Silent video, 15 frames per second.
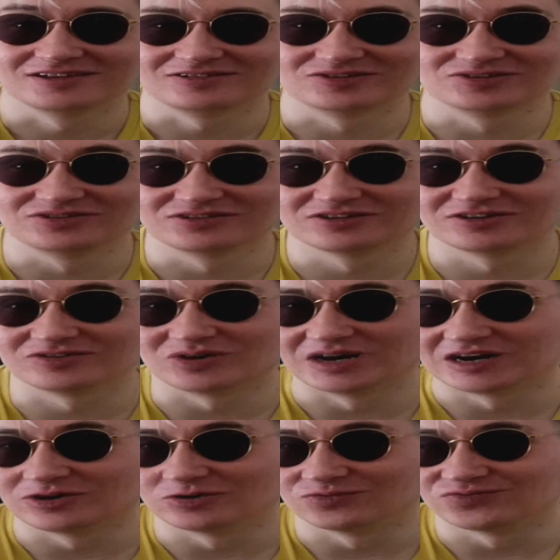I don't know
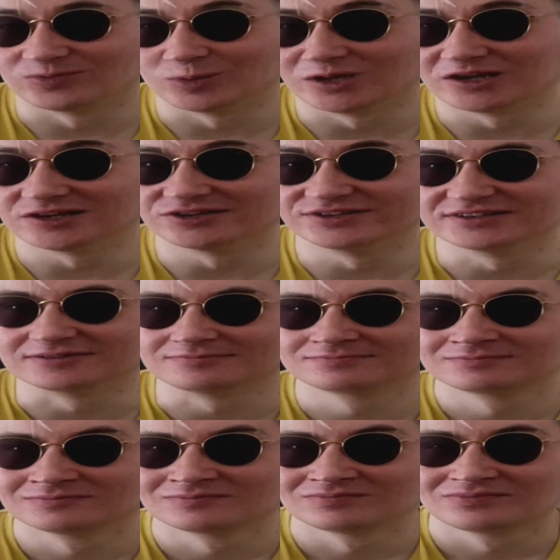how well the
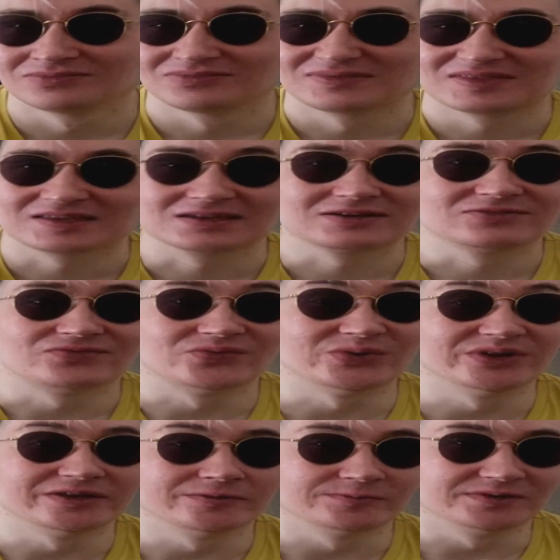
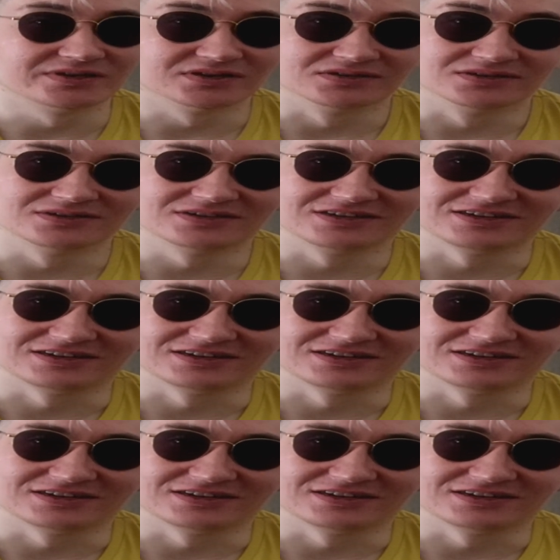free will